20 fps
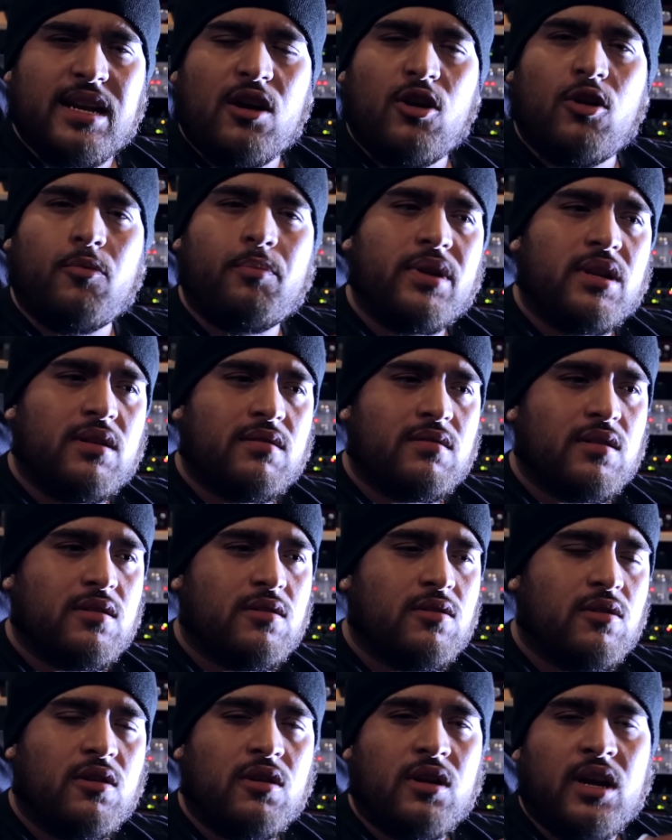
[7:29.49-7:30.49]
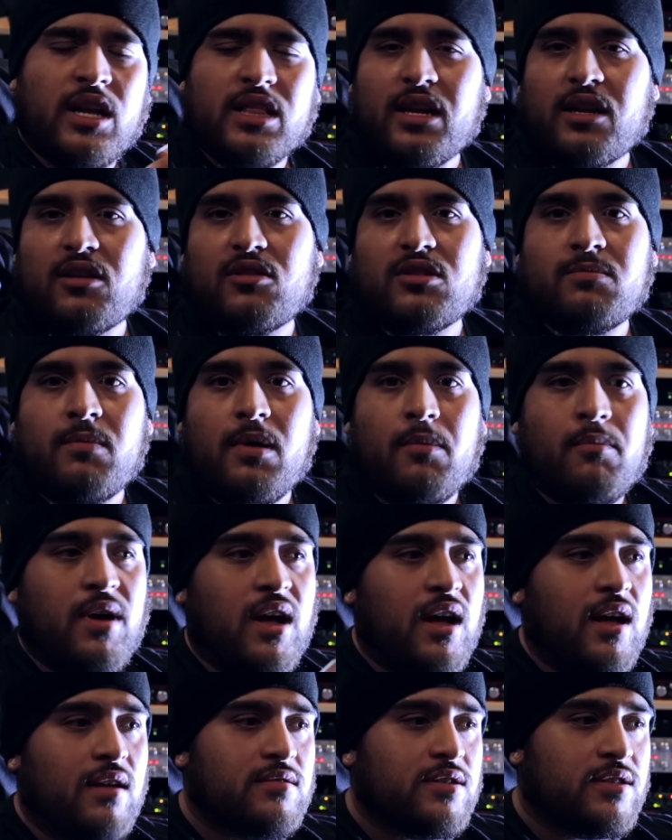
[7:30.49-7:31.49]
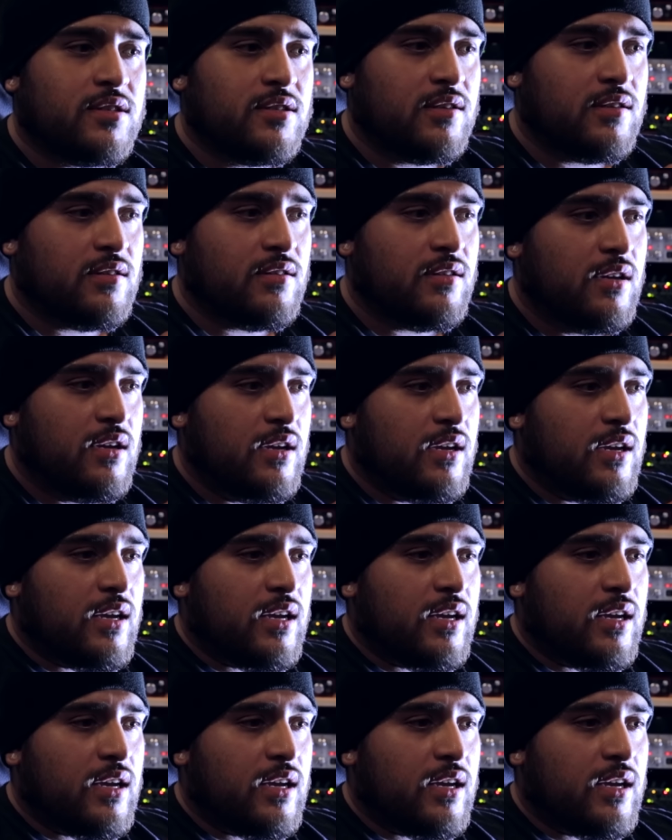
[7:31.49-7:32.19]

And I opened up the door. I thought it was my mom's or something.